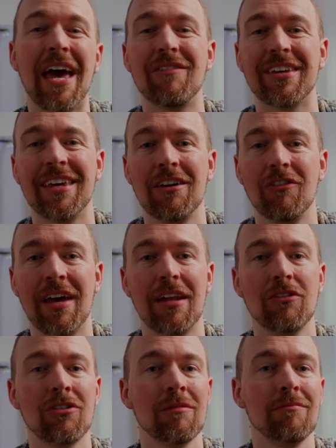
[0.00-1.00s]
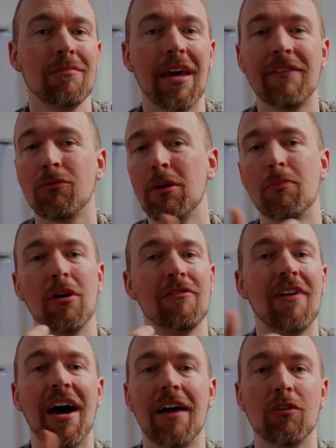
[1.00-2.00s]
have a kit lens,
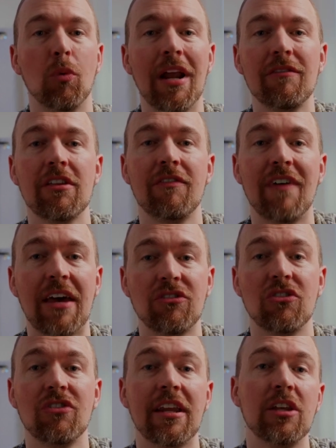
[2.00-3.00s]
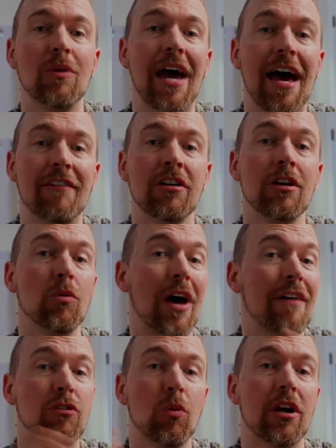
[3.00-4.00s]
f3.5 or whatever the fastest setting you have will
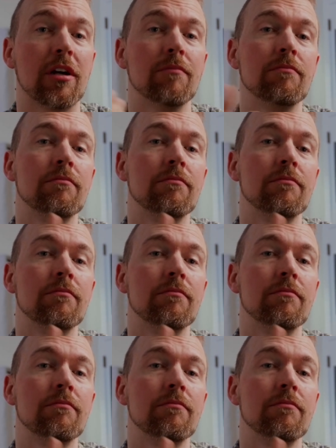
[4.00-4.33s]
have to work.